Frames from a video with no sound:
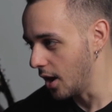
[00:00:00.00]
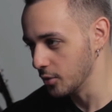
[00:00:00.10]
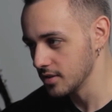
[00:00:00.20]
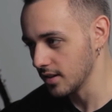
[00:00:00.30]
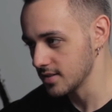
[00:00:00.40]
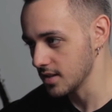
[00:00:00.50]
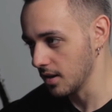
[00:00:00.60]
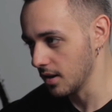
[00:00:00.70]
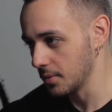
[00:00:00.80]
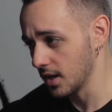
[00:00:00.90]
I wasn't
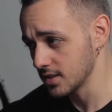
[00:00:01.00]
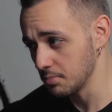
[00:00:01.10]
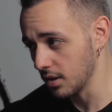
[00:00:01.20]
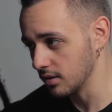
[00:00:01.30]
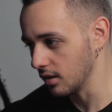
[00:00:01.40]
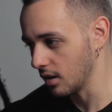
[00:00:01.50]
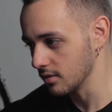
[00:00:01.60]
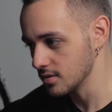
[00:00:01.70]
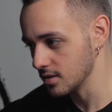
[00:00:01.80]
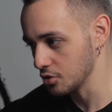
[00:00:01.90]

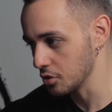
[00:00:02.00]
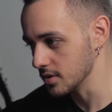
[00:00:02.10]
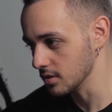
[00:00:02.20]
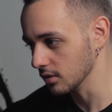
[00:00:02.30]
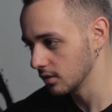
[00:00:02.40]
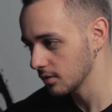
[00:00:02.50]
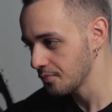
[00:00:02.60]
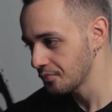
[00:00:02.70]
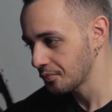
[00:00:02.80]
expecting such a result.